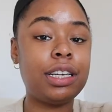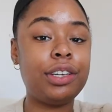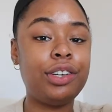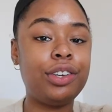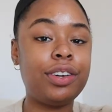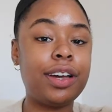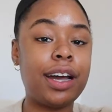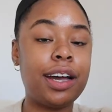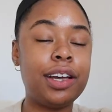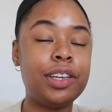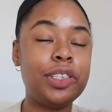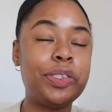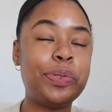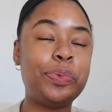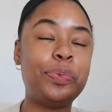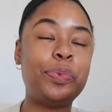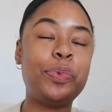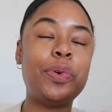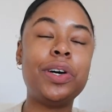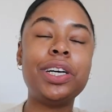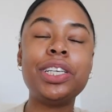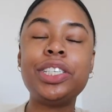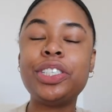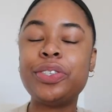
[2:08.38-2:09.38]
tell you guys,
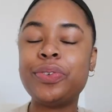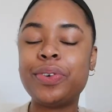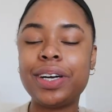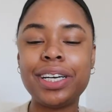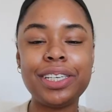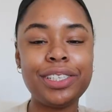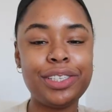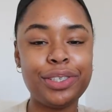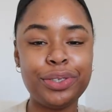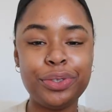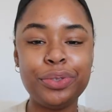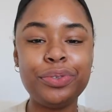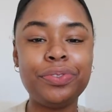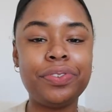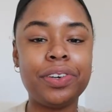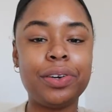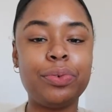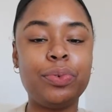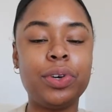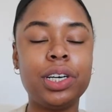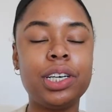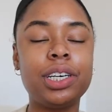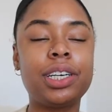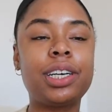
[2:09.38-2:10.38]
what do I do
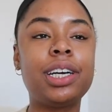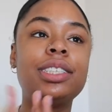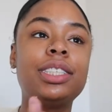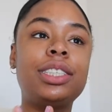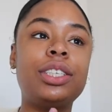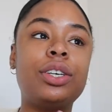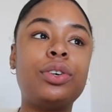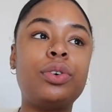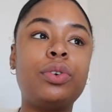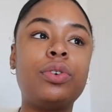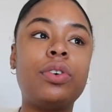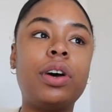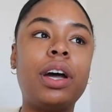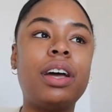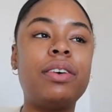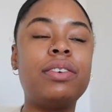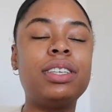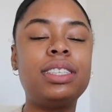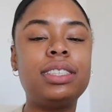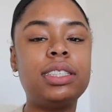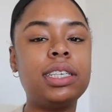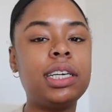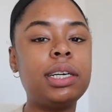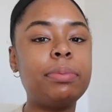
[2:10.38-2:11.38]
for work? So I
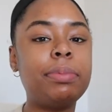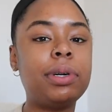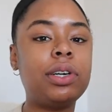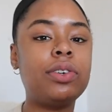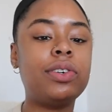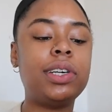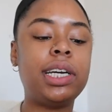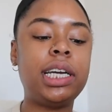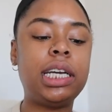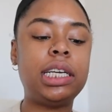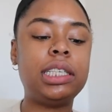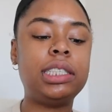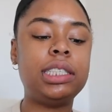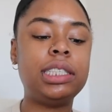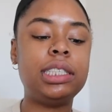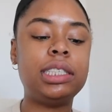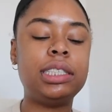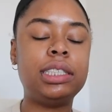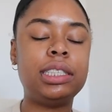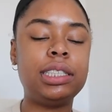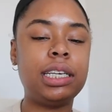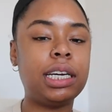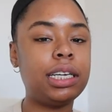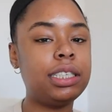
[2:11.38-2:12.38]
would say about
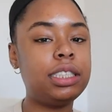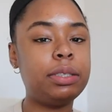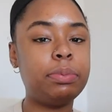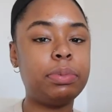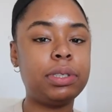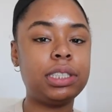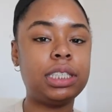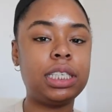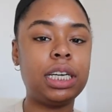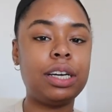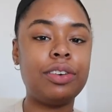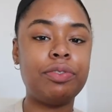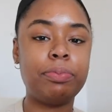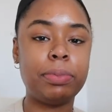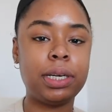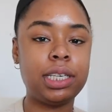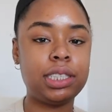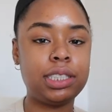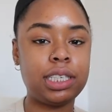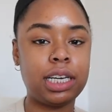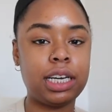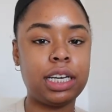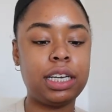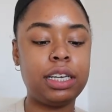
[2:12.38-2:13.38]
eighty to ninety percent of
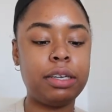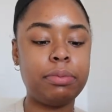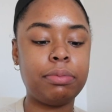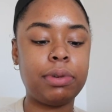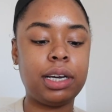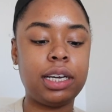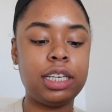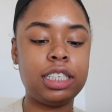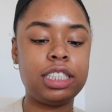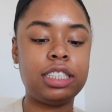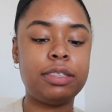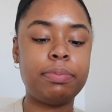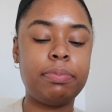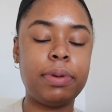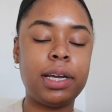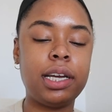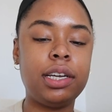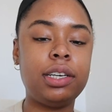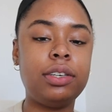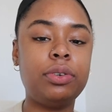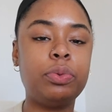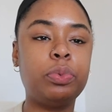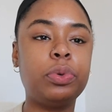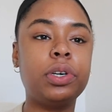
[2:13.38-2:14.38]
my time I
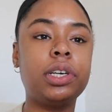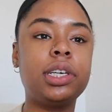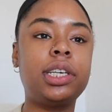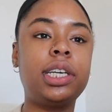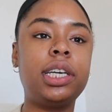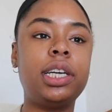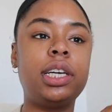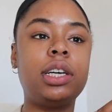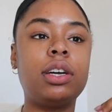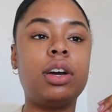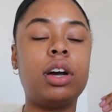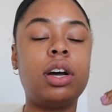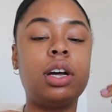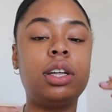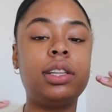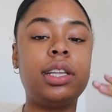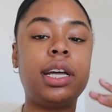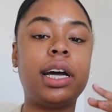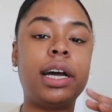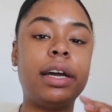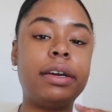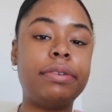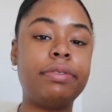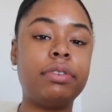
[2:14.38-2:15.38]
spend working on
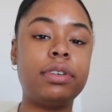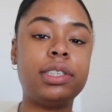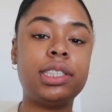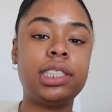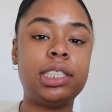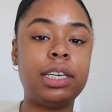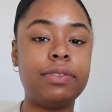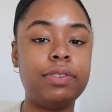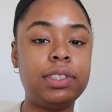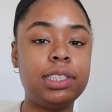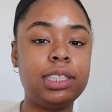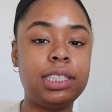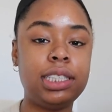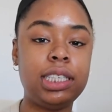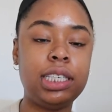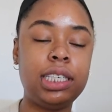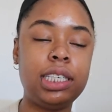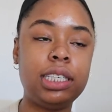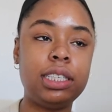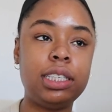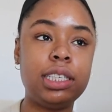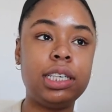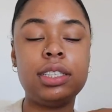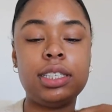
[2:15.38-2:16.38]
the I F R S
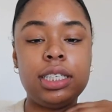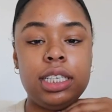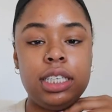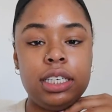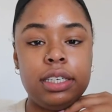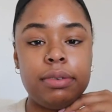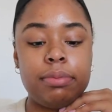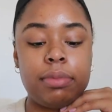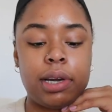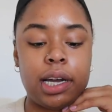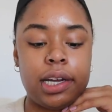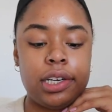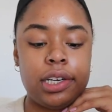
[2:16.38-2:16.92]
seventeen team.